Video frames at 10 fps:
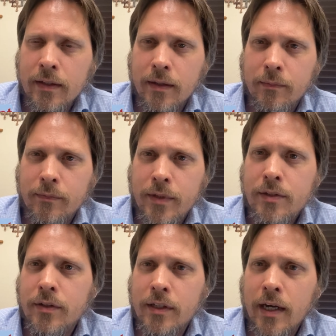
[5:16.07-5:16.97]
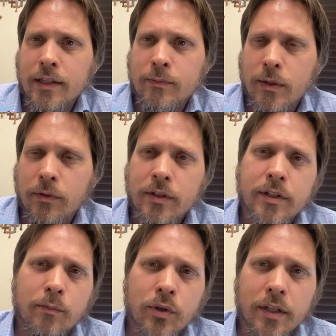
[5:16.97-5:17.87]
Um, these are God's people. These
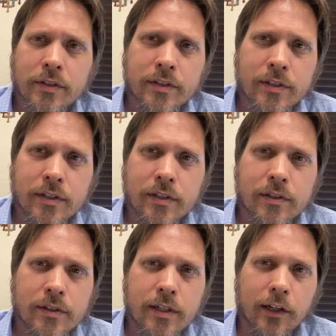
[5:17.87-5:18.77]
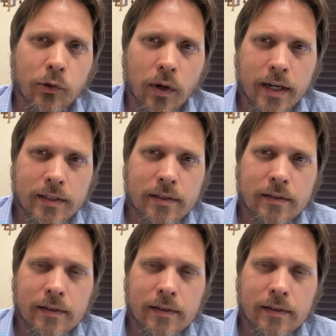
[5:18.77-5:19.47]
are brothers and sisters in Christ.